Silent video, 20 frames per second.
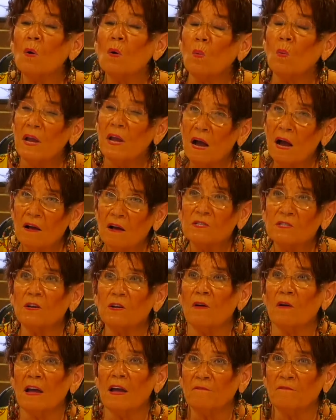We
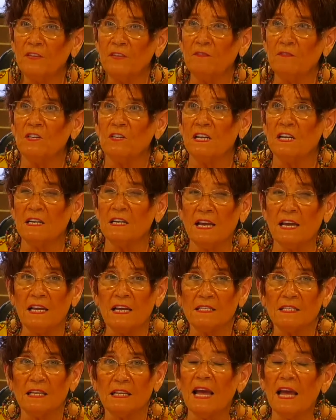also have 15
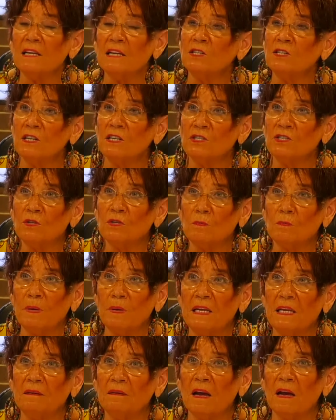deaths, and to
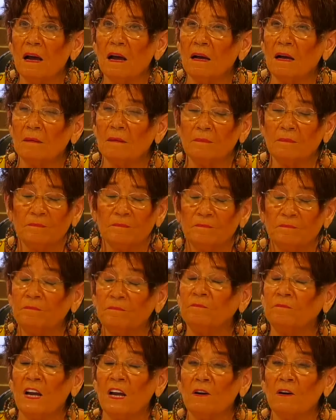be
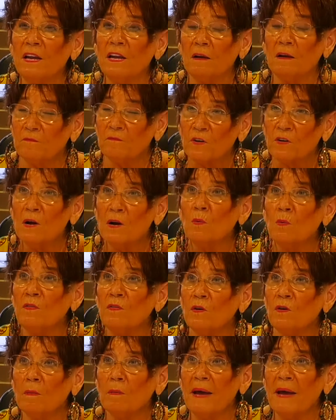very upfront
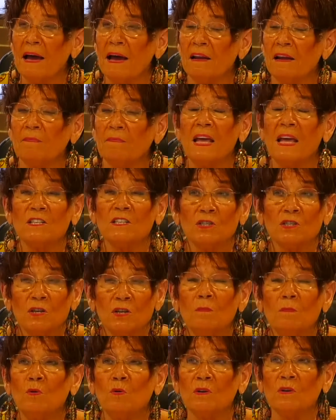with you about it, that's
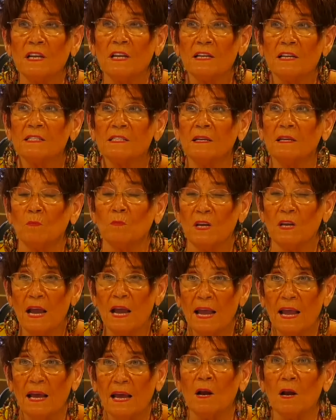2 more deaths than we
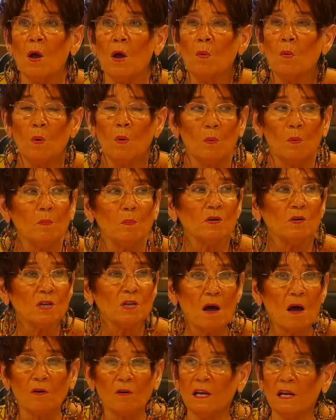had when we were
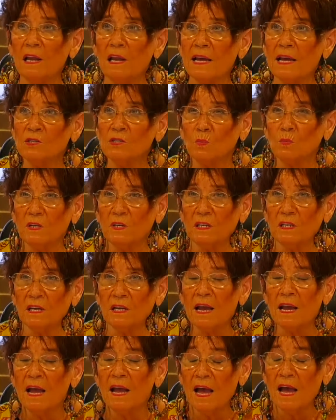talking last
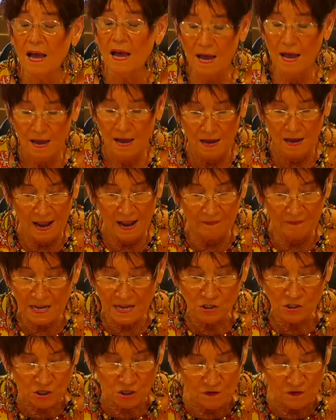week. And
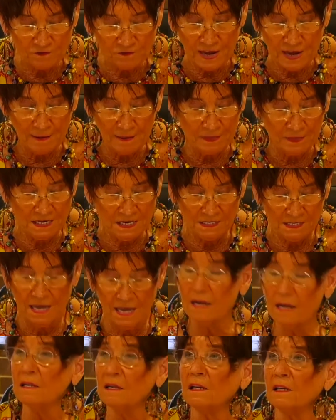that's 2 families
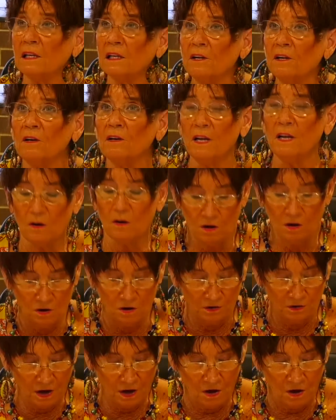that clearly
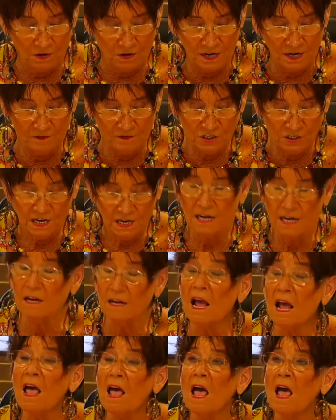are devastated.